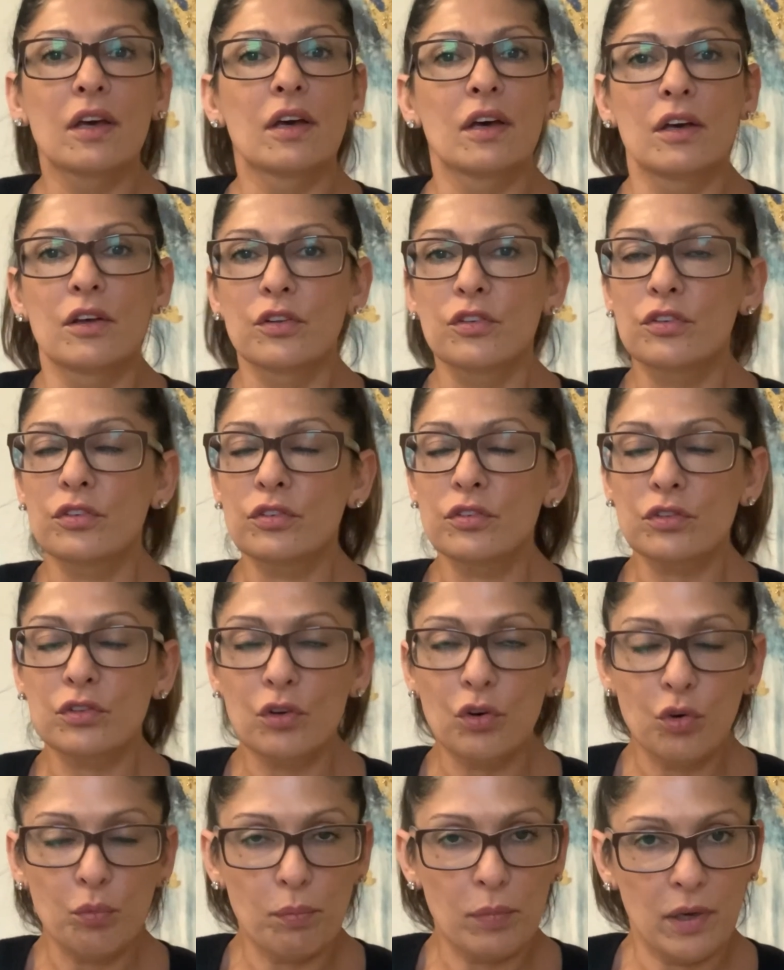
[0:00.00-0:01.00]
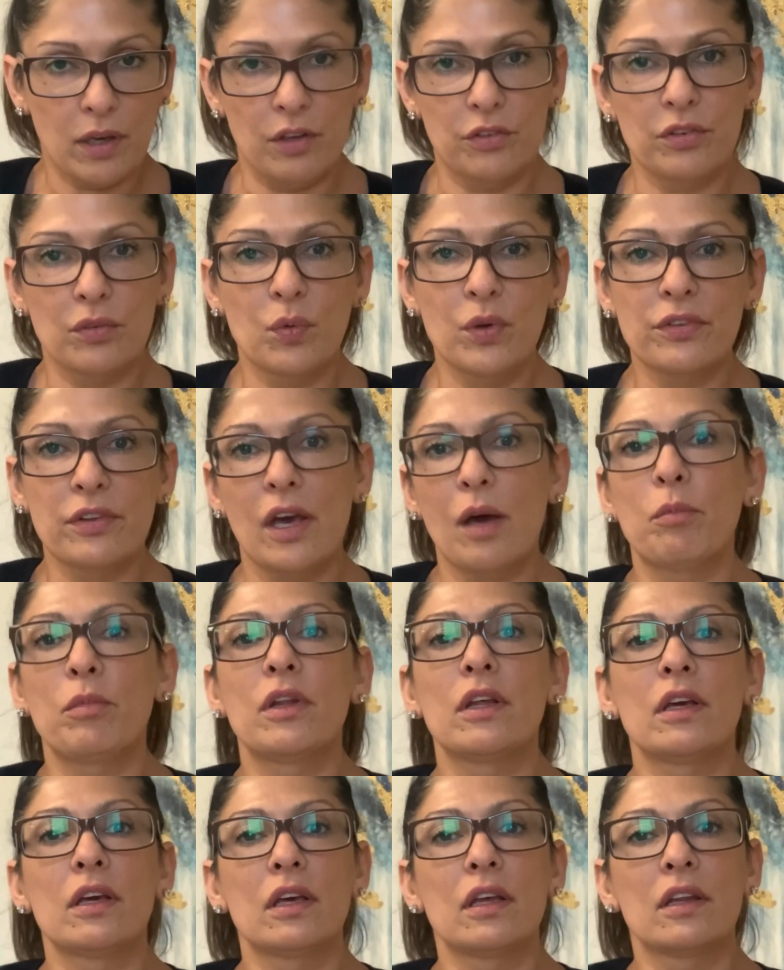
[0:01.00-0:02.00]
so much of what's
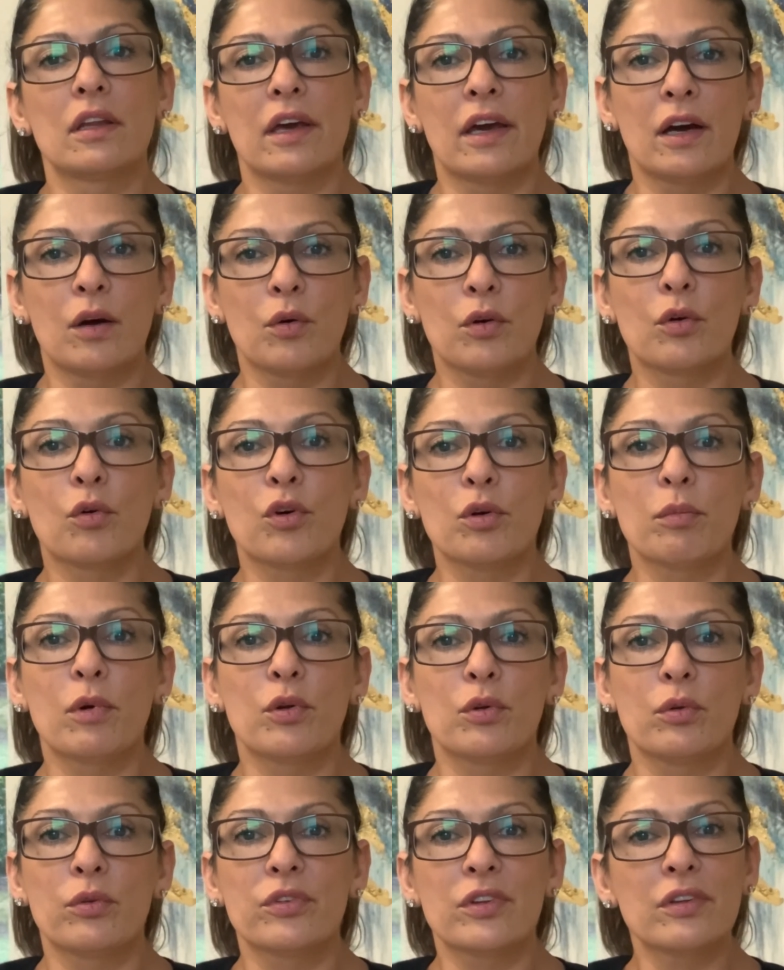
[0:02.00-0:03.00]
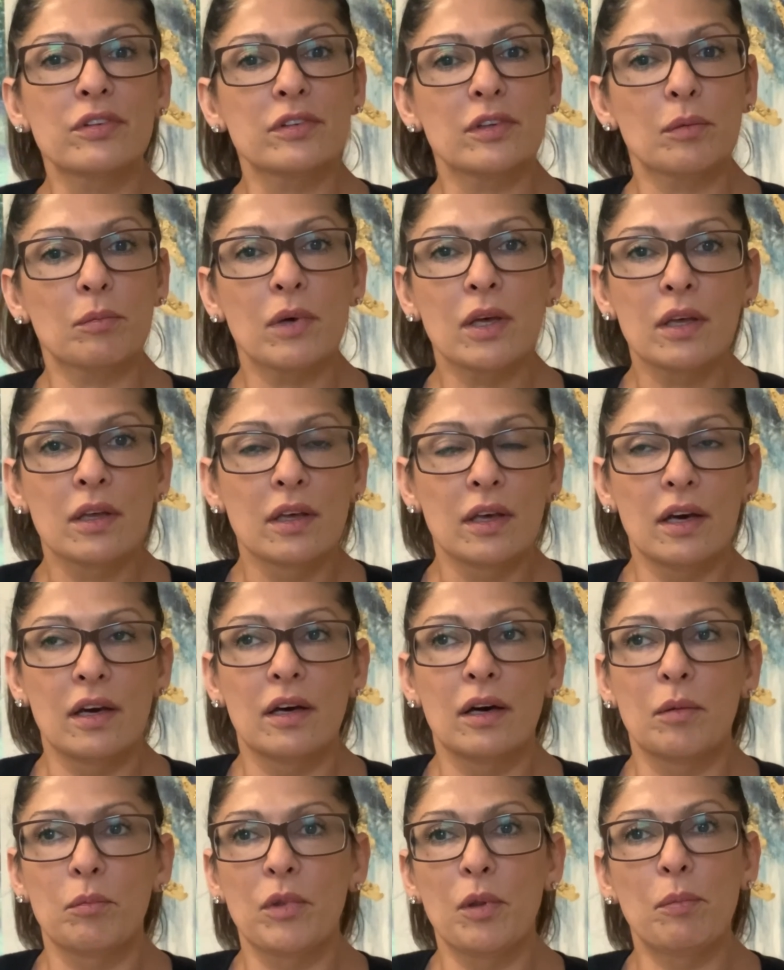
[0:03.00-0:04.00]
happening in our hormonal system.
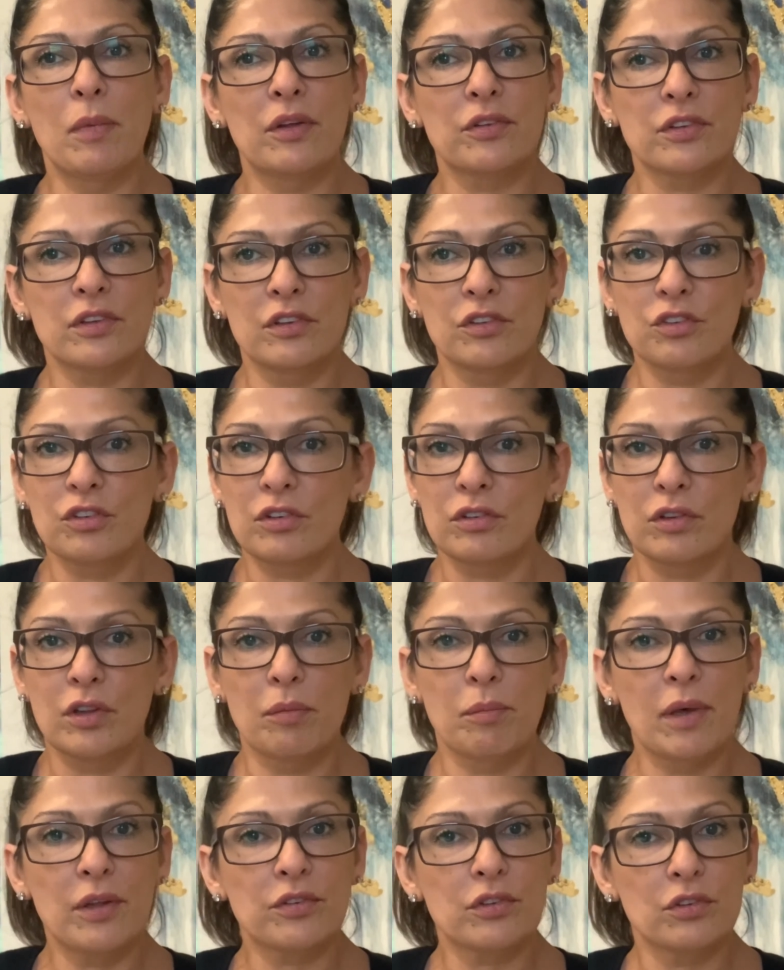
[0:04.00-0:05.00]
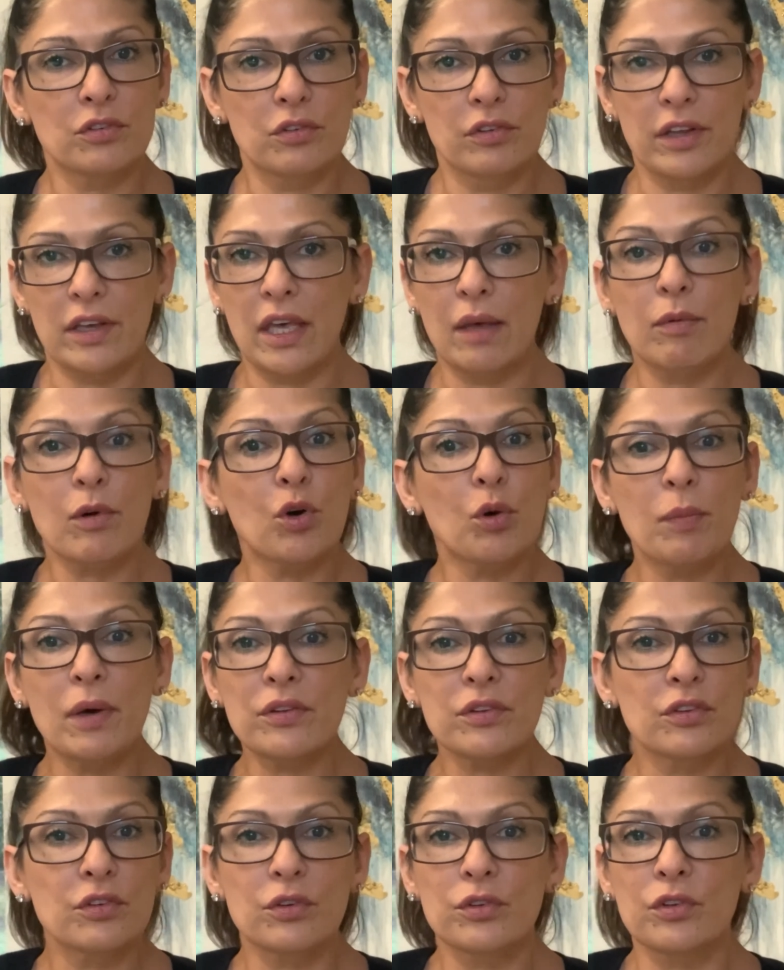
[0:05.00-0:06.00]
The chemical
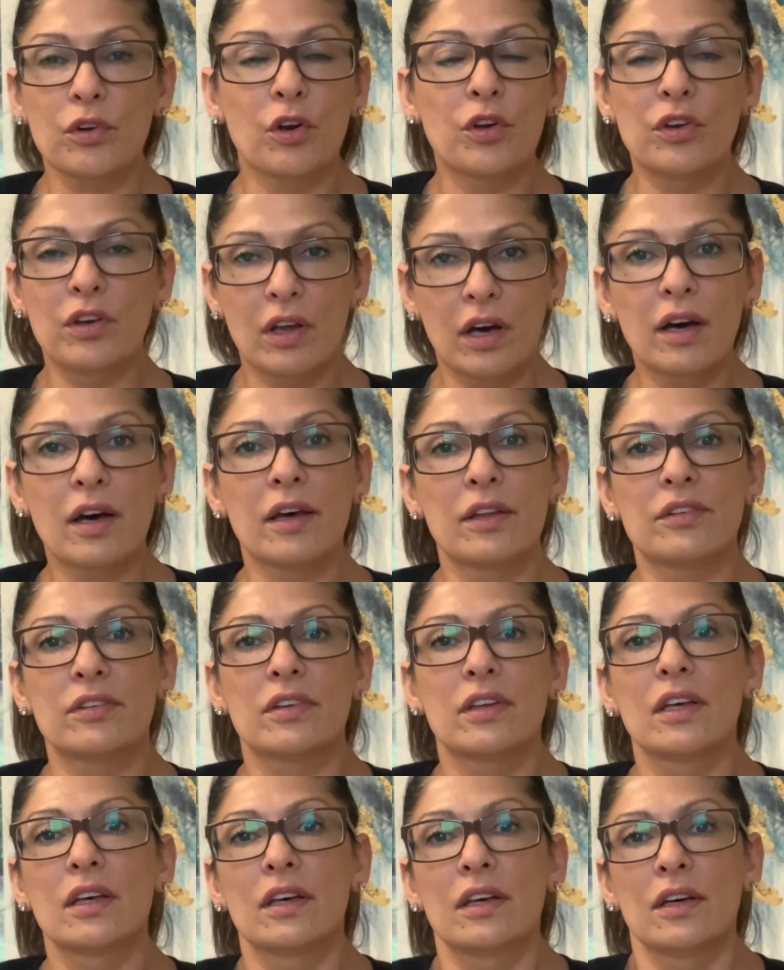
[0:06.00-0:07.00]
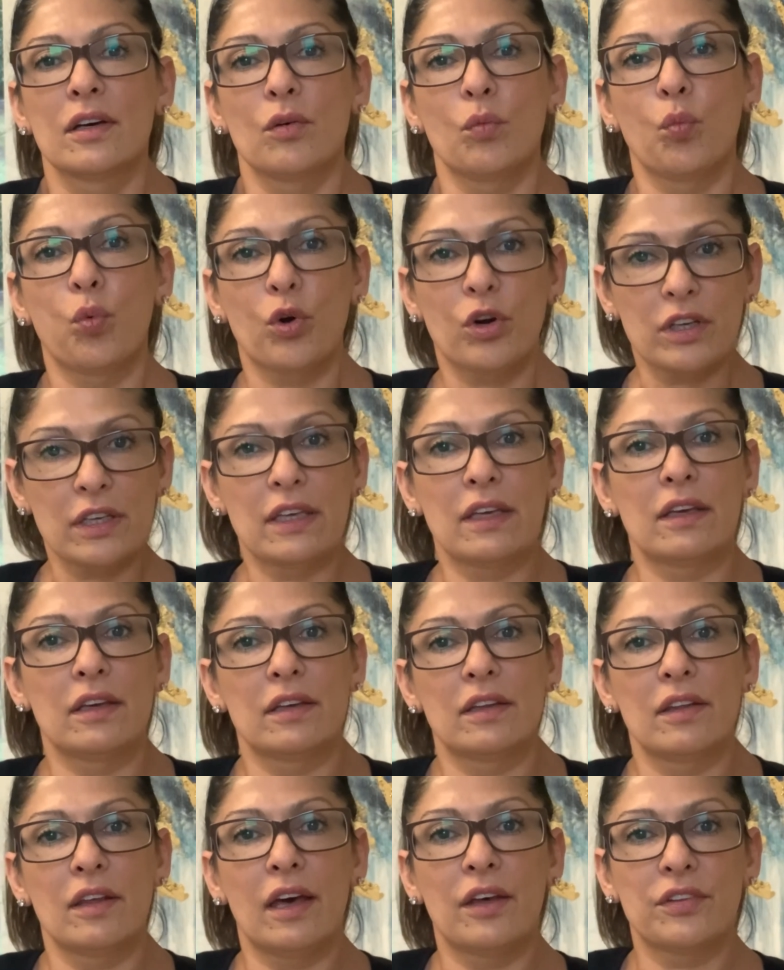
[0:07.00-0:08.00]
messengers are not
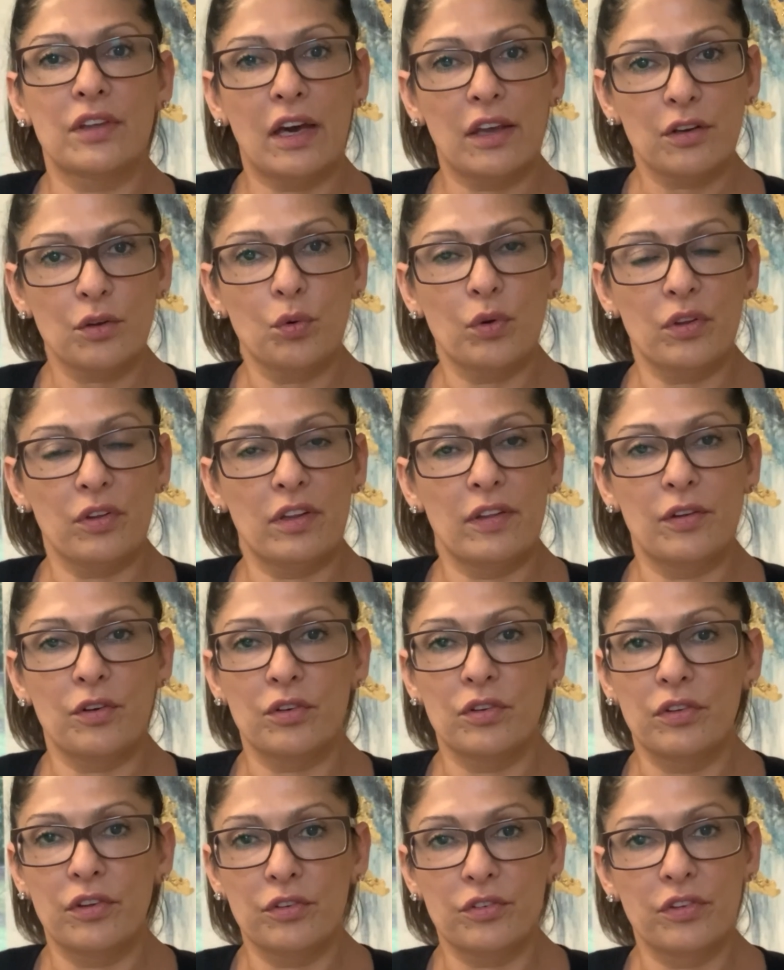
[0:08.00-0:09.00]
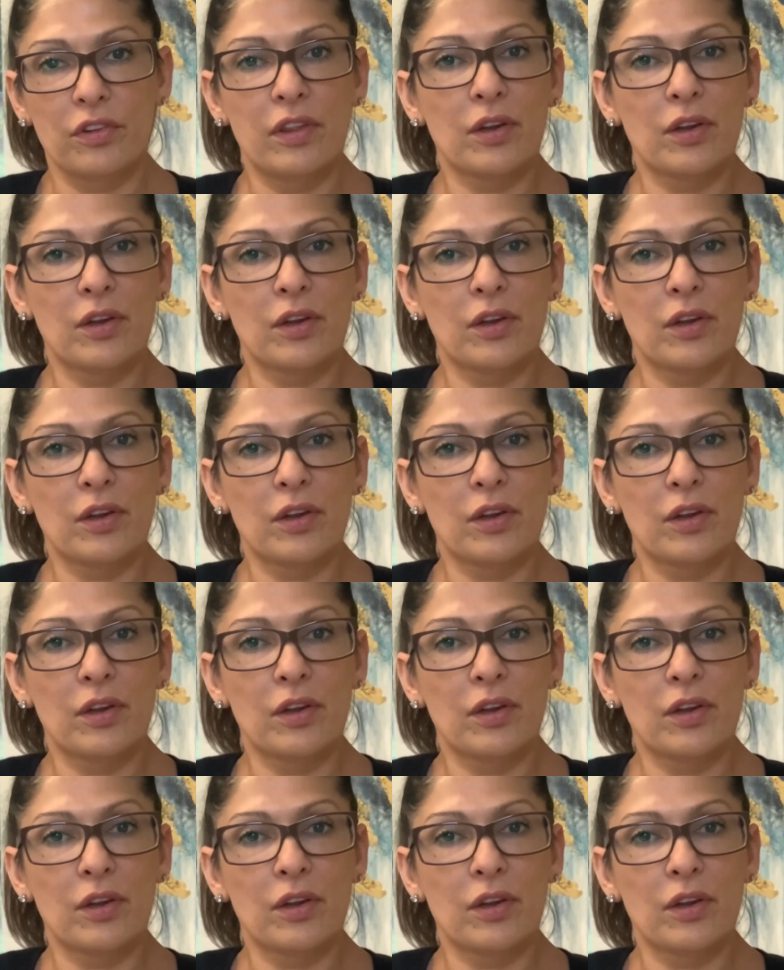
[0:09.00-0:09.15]
working as adequately. They're